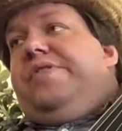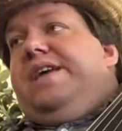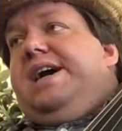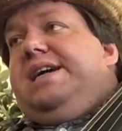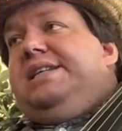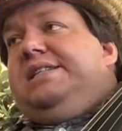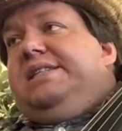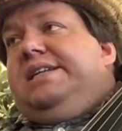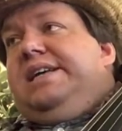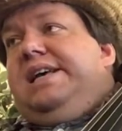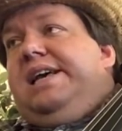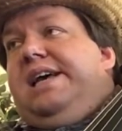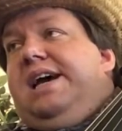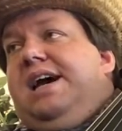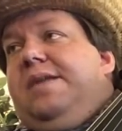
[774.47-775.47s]
that
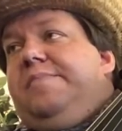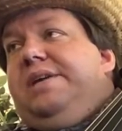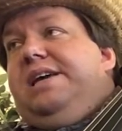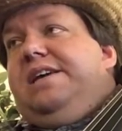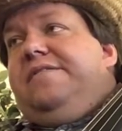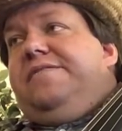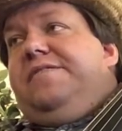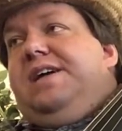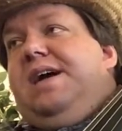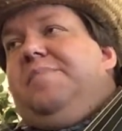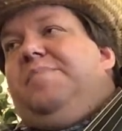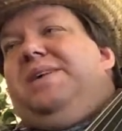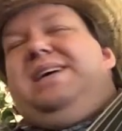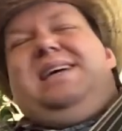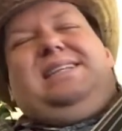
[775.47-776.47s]
E flat,
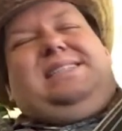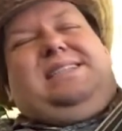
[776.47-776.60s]
but it's